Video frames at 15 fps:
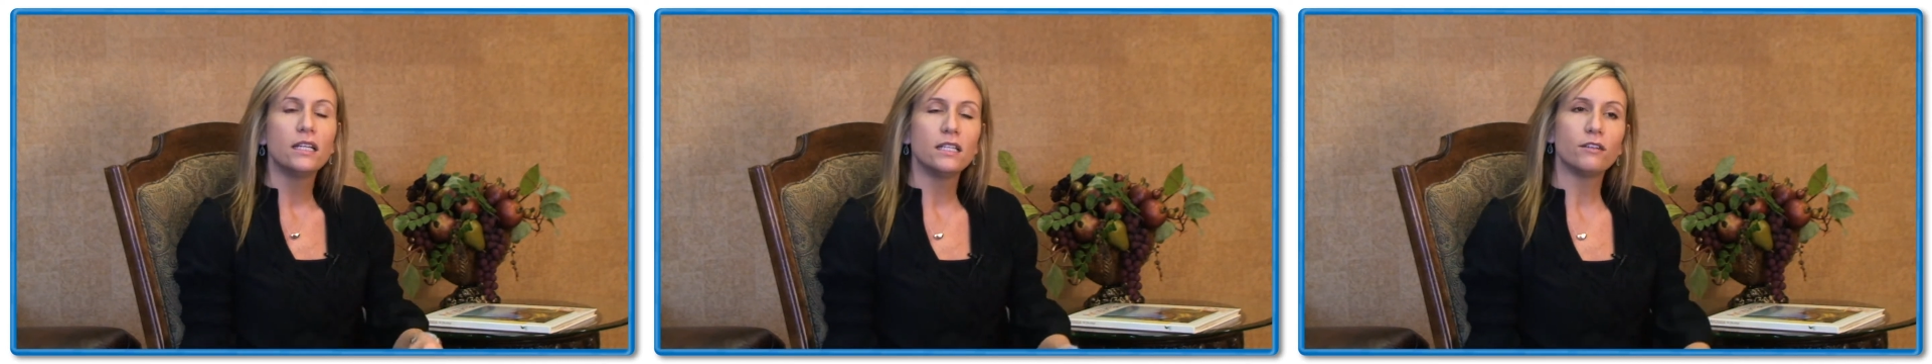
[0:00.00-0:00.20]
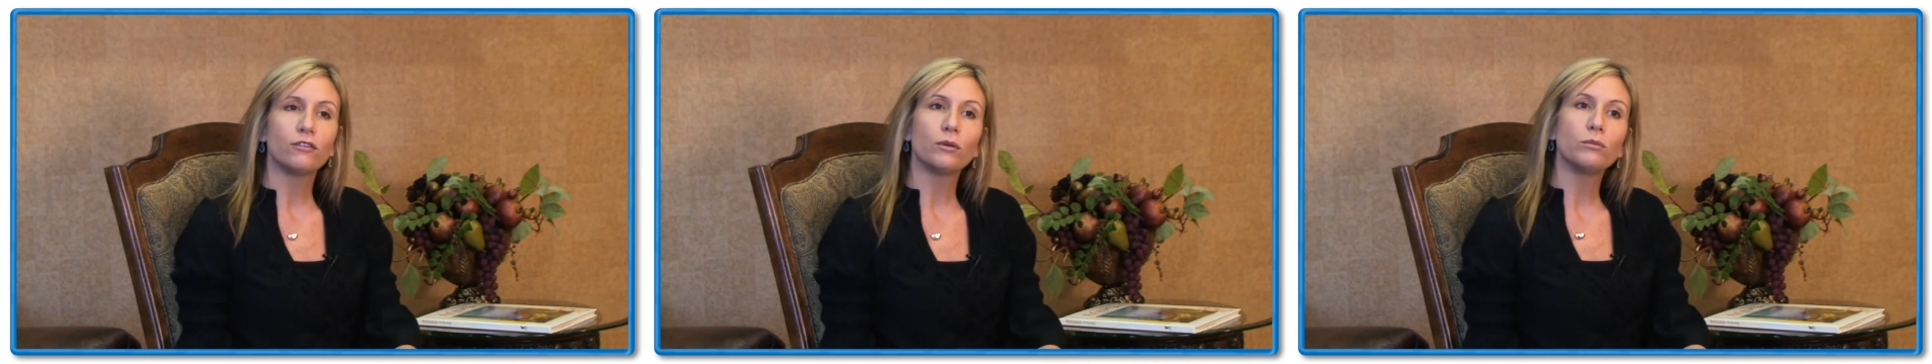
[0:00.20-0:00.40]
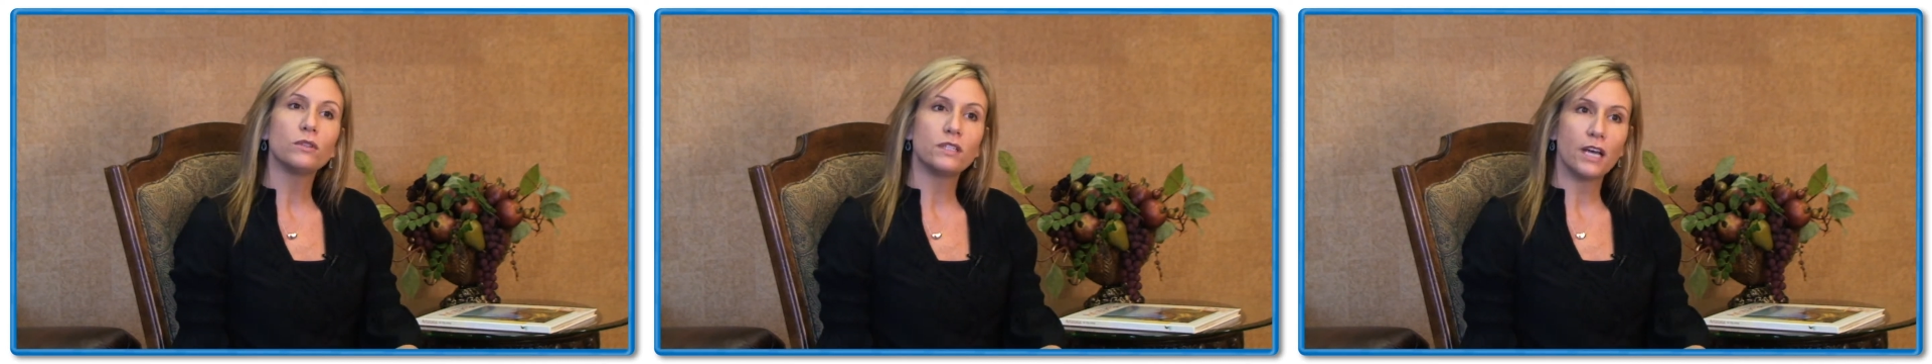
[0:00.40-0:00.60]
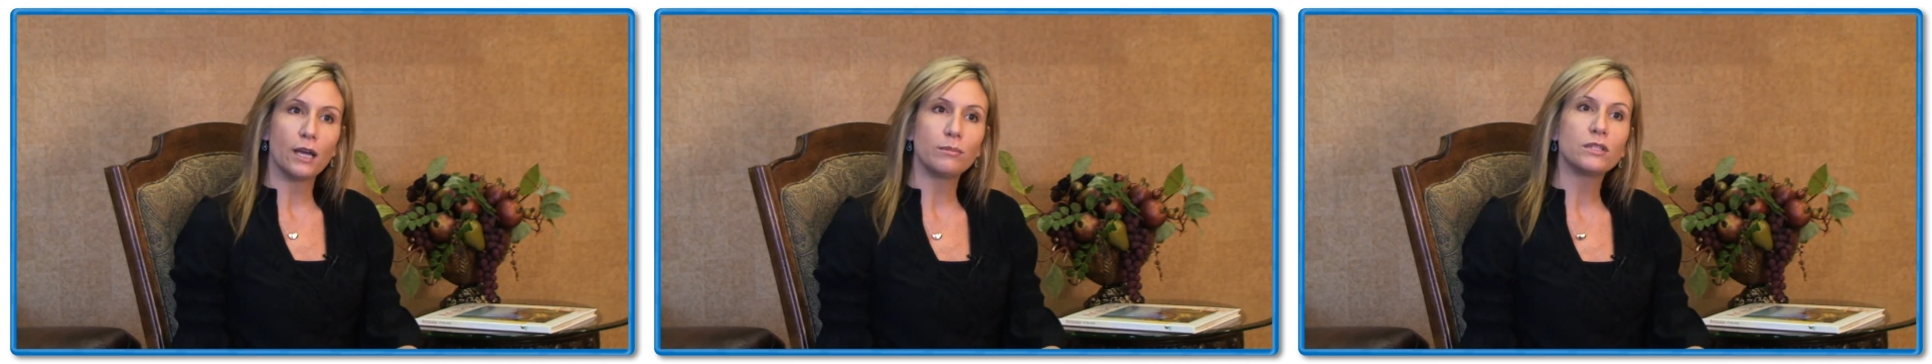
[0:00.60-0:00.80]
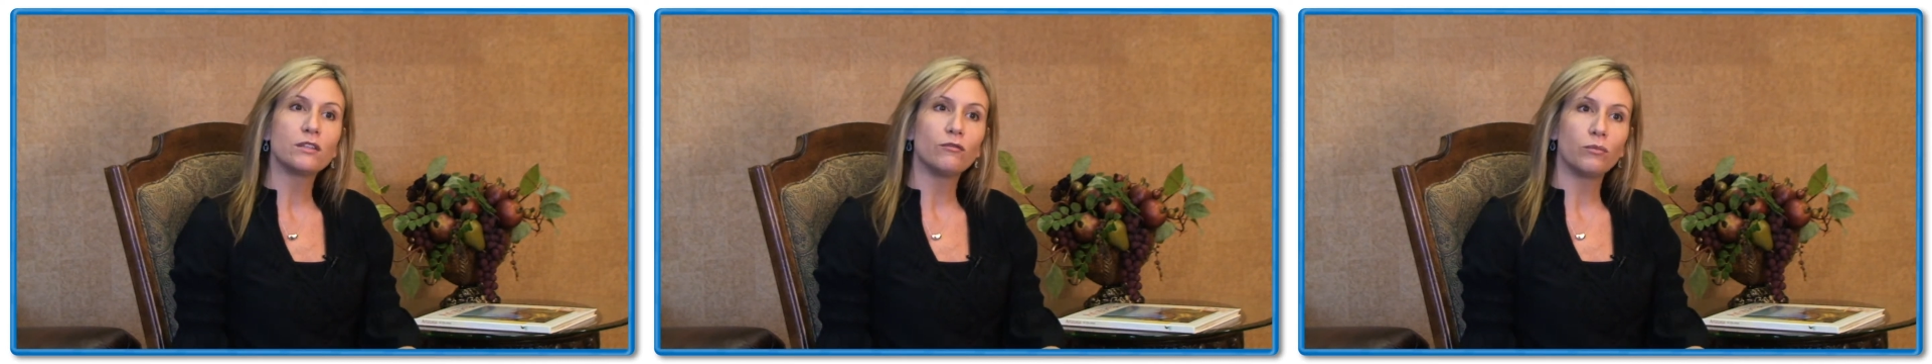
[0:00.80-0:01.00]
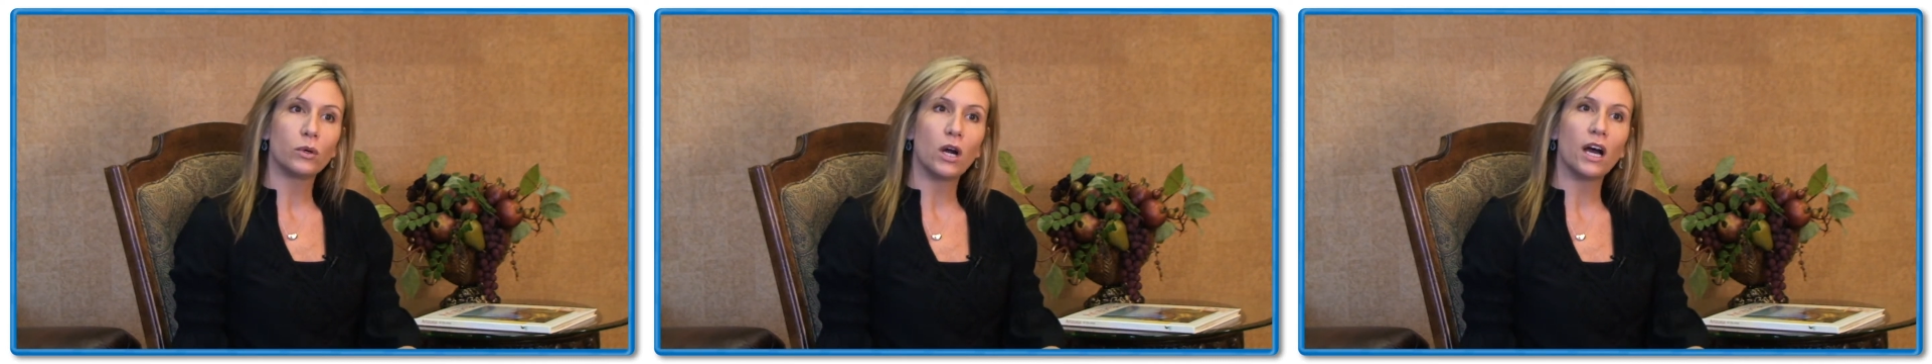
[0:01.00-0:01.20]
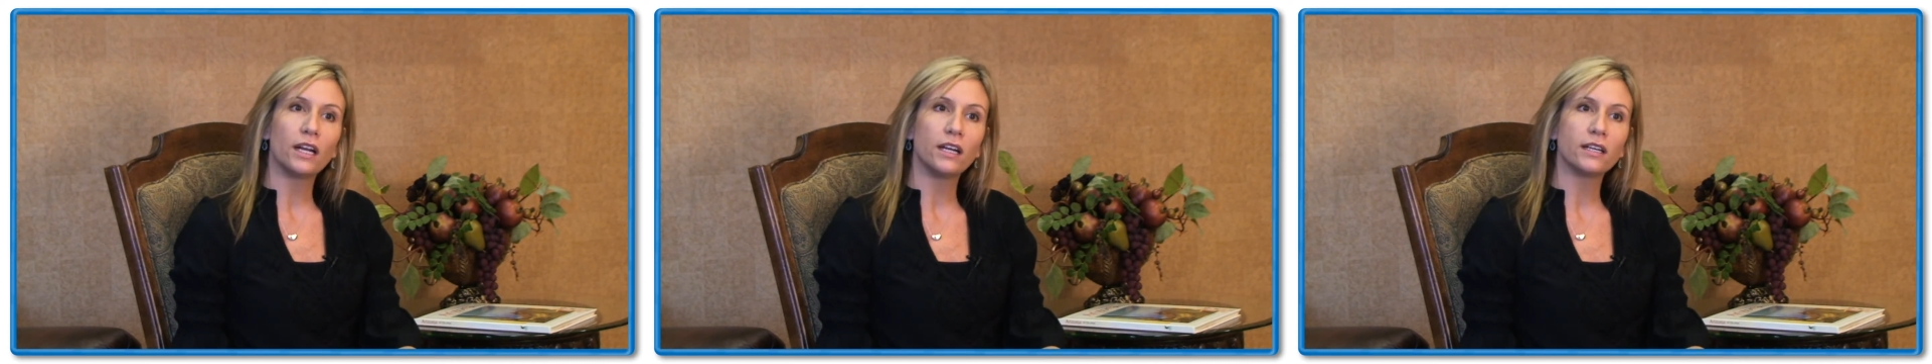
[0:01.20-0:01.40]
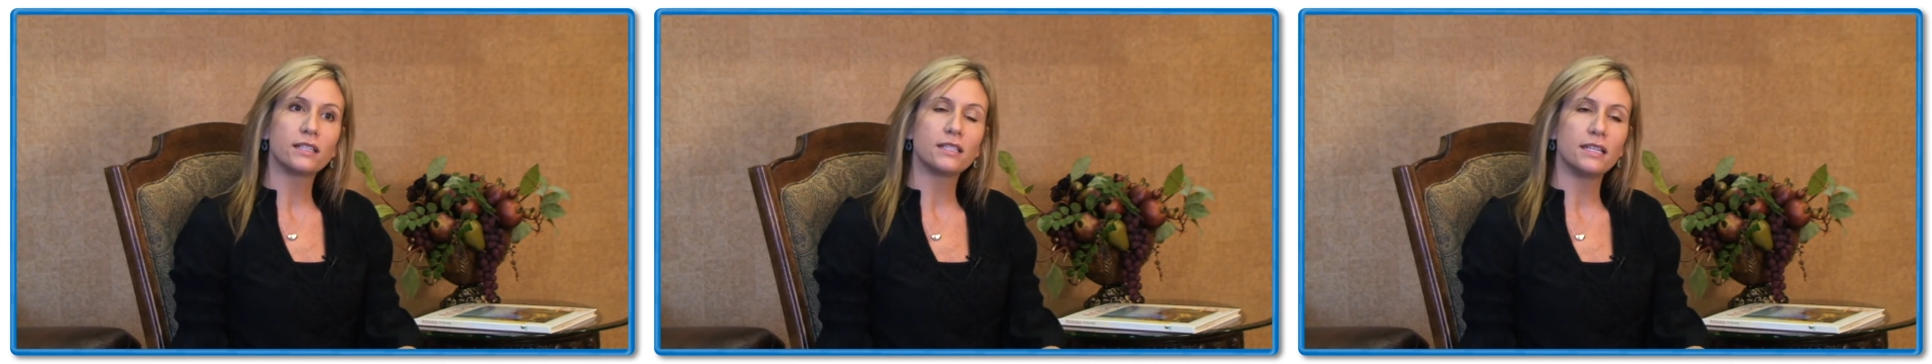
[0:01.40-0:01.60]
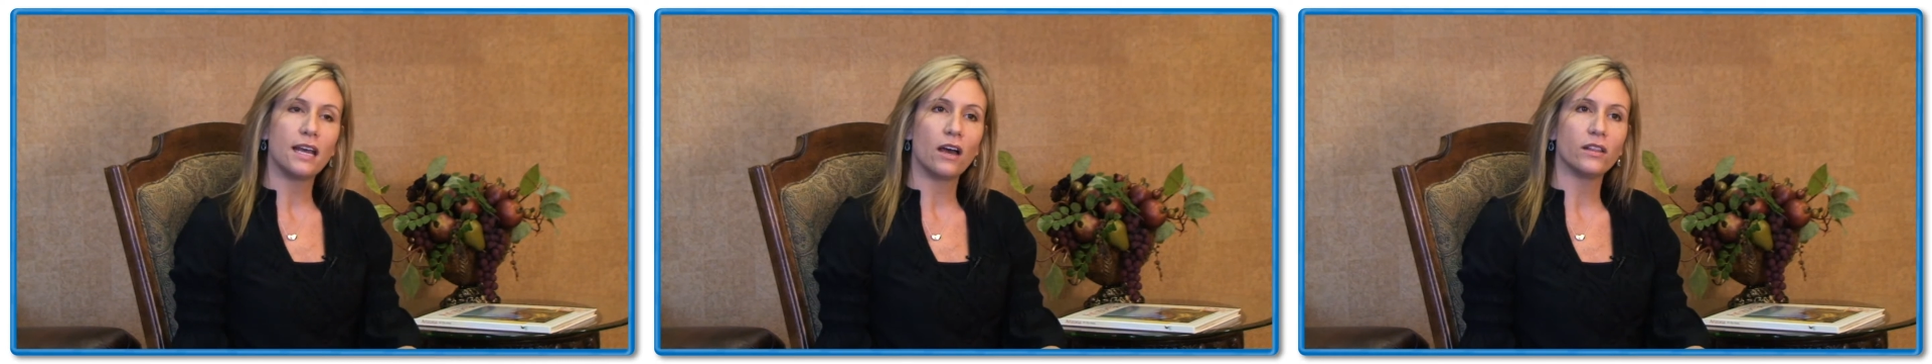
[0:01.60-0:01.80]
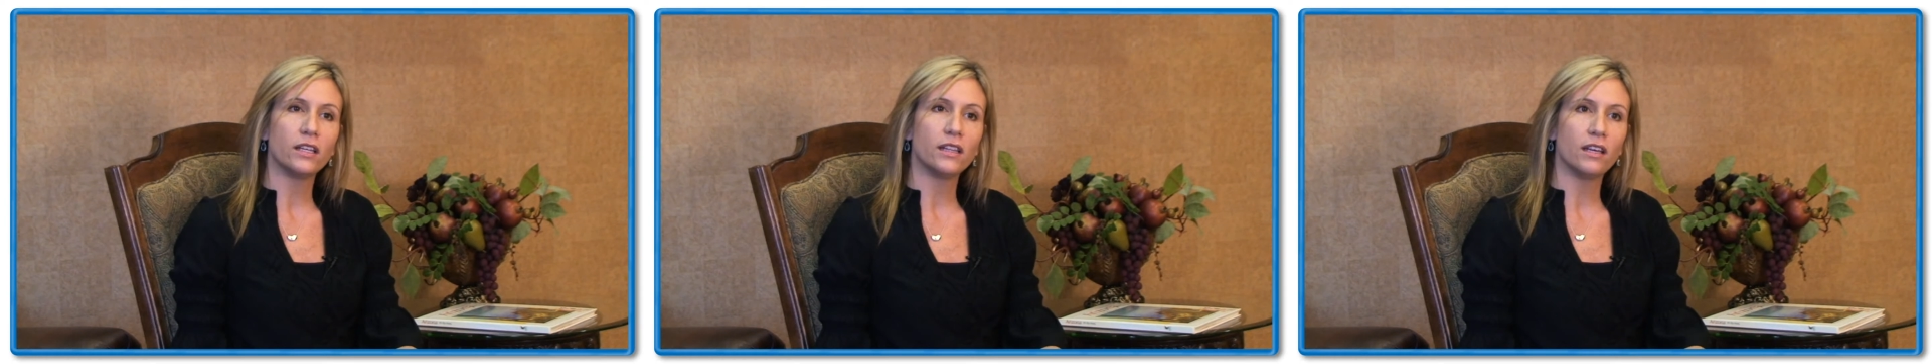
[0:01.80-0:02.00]
different types of products
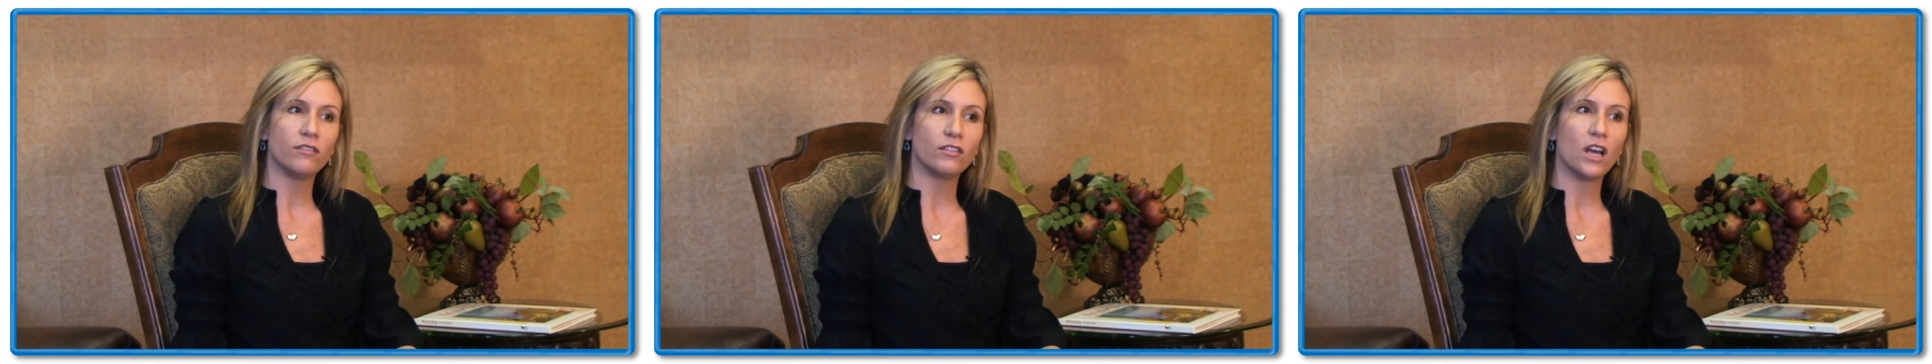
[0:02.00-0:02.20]
now that they've